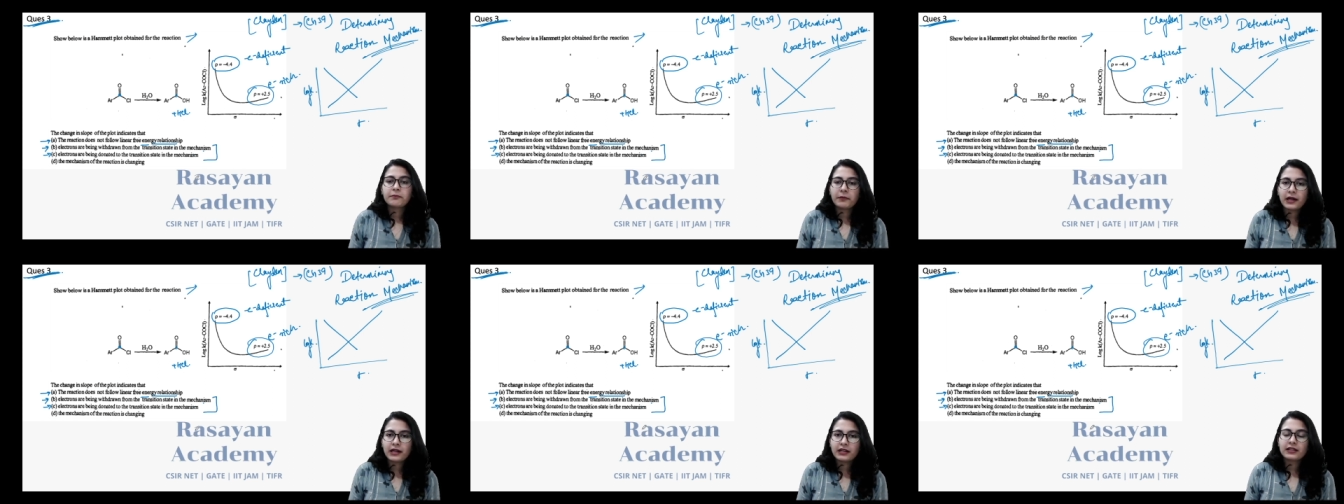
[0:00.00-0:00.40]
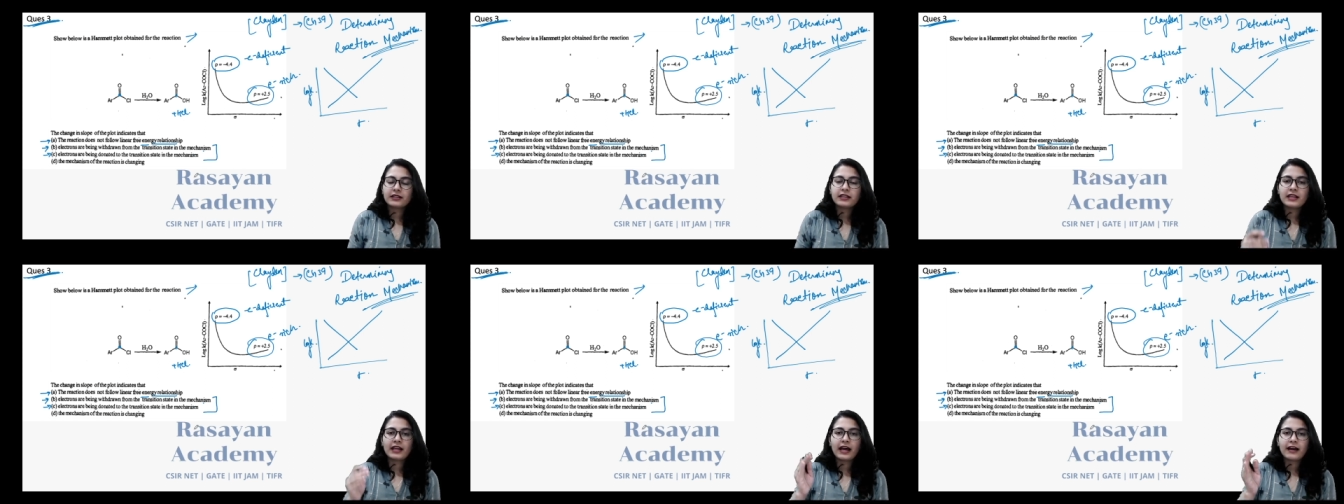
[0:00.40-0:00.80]
But
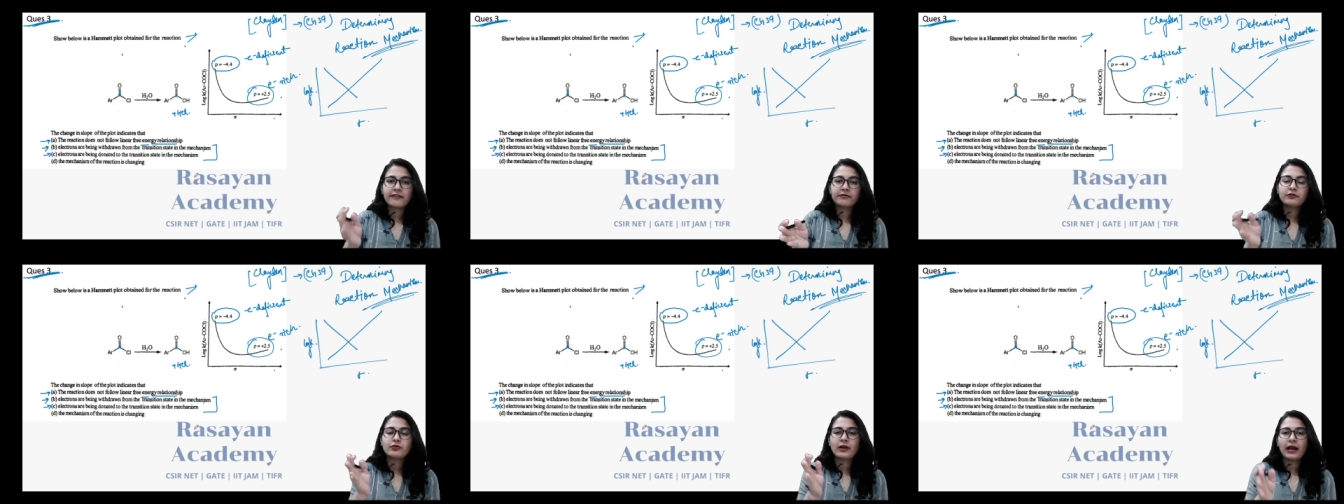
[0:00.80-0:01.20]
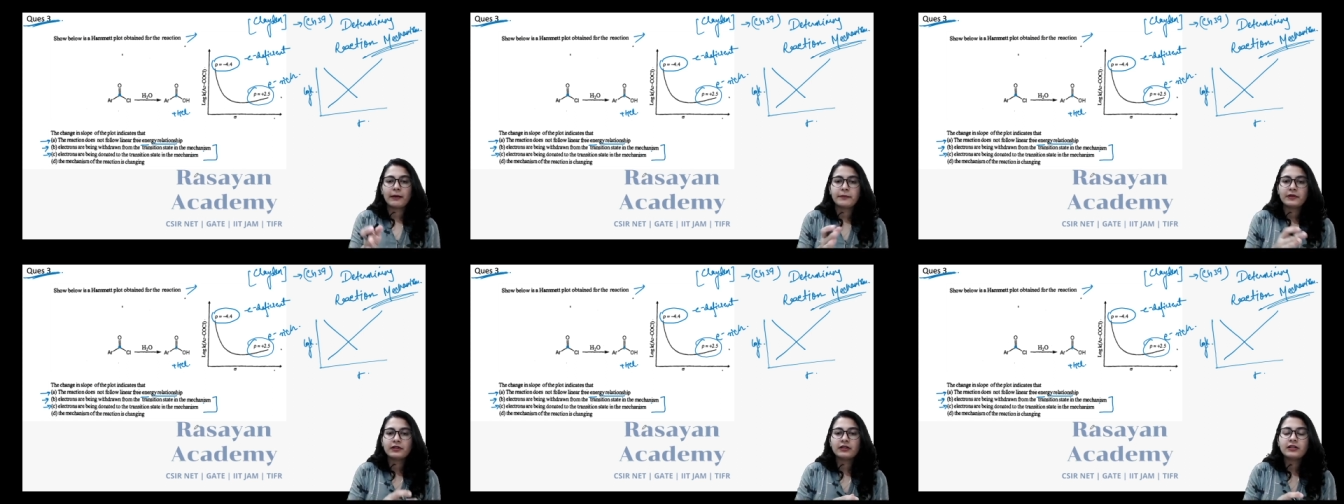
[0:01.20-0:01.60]
they have to
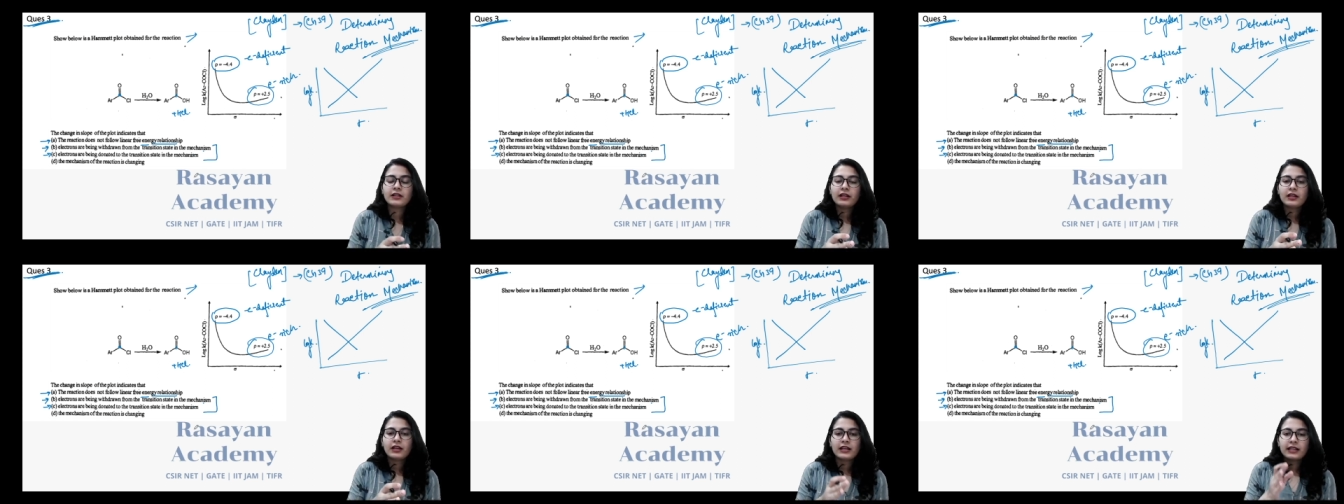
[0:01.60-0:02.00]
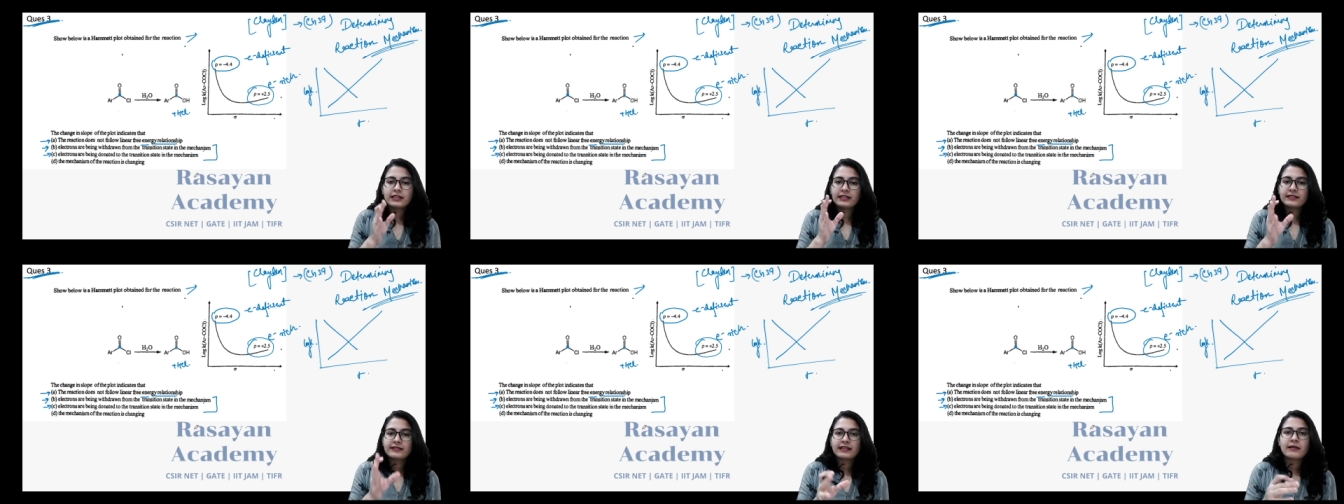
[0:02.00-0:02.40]
happen in
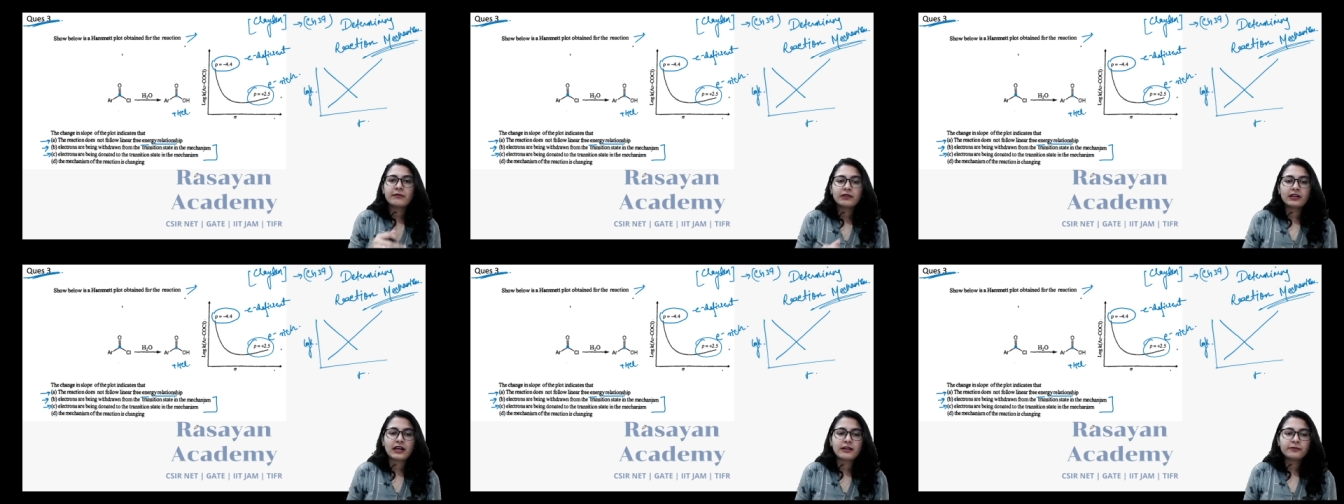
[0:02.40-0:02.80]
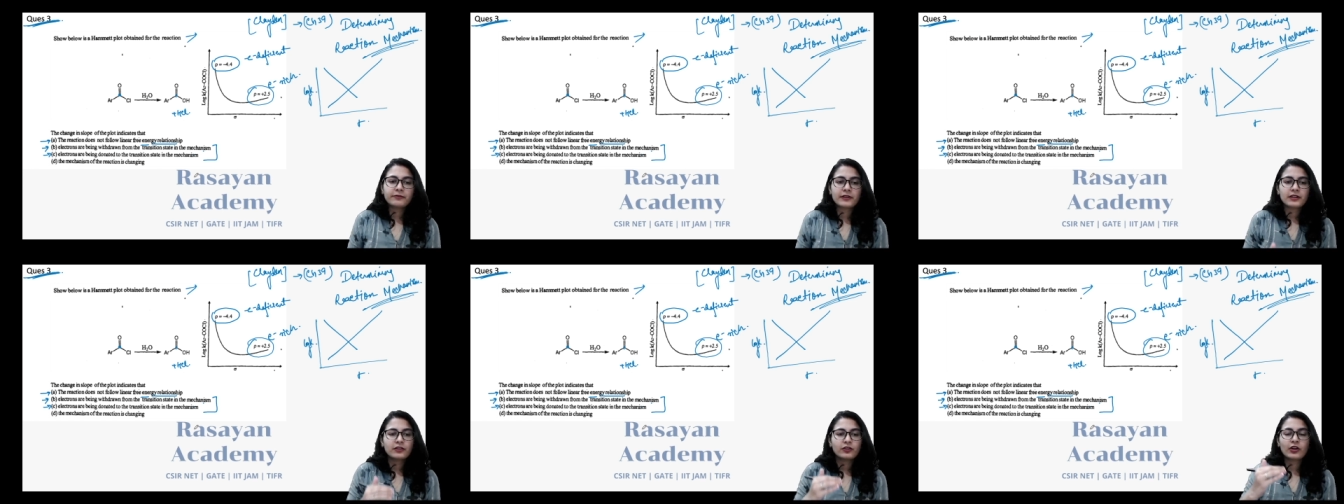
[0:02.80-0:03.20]
the same graph,
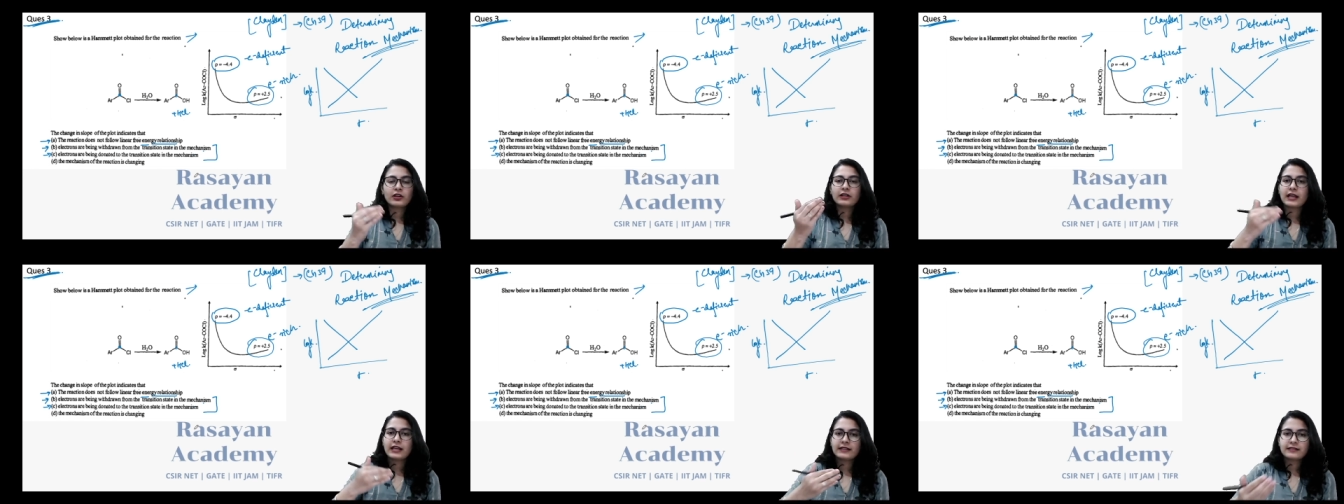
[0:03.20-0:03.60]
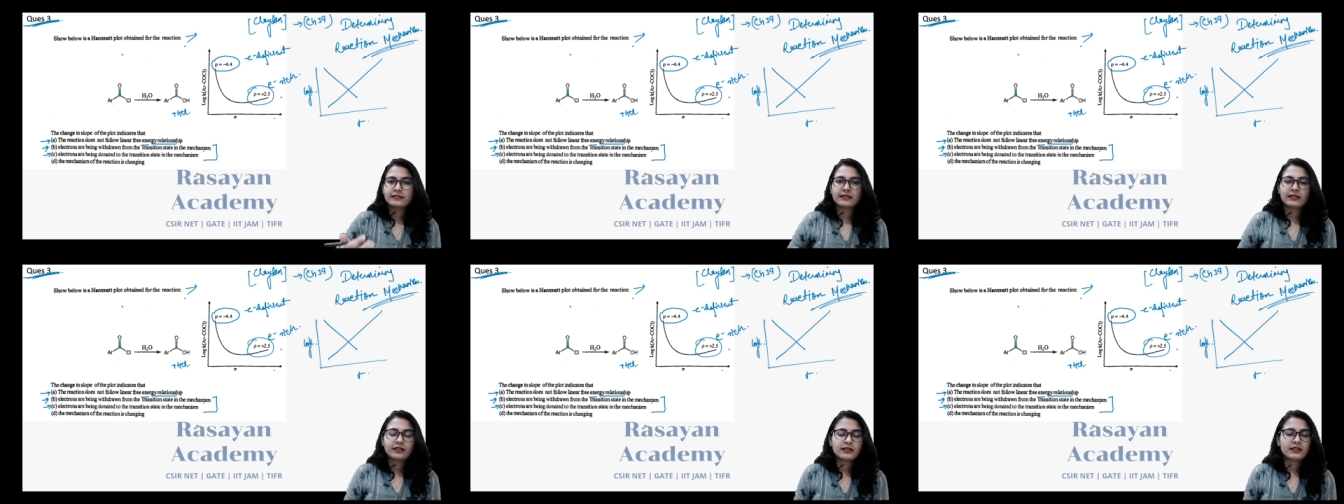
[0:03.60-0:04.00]
not as
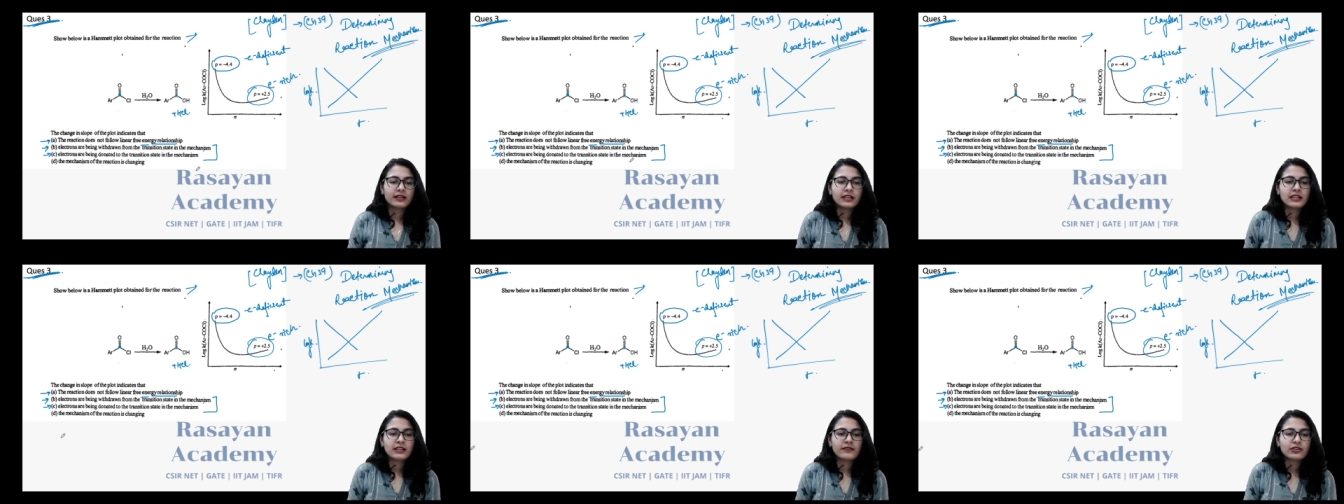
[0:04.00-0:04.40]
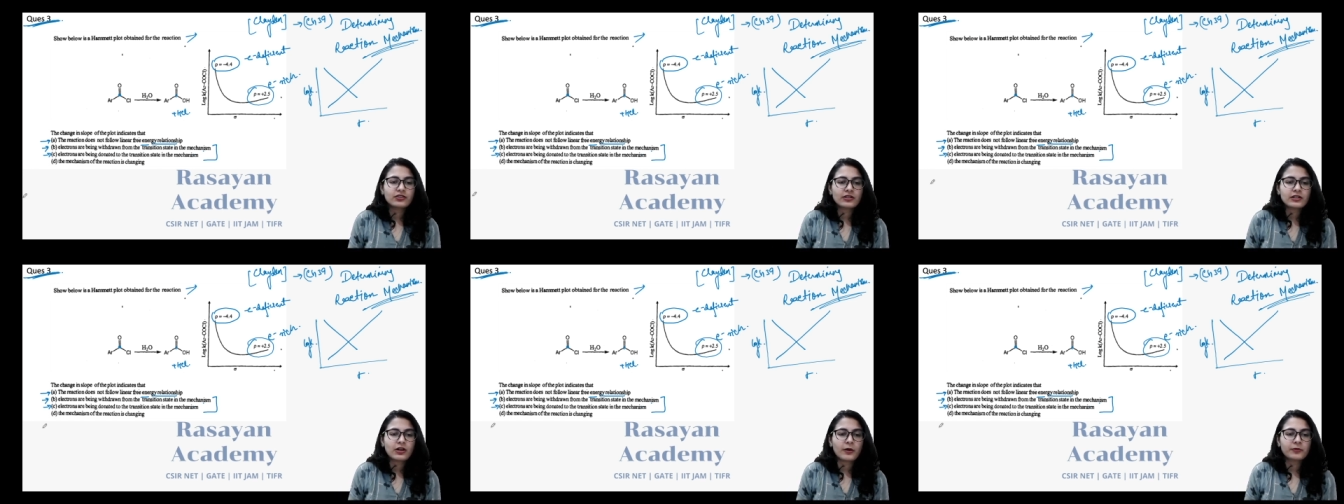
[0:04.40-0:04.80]
uh,
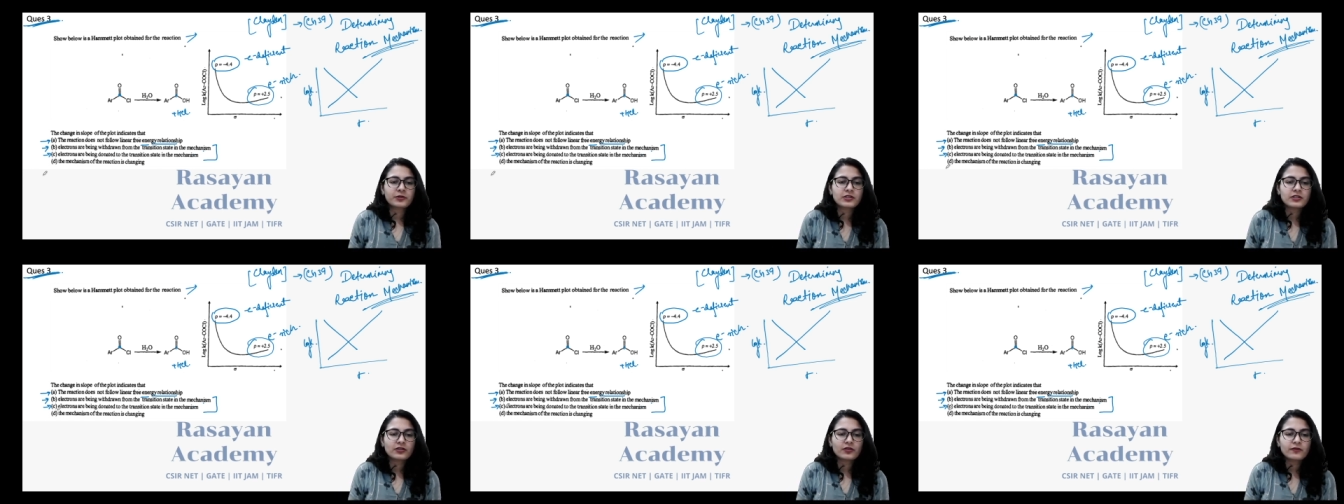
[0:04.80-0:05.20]
individual options.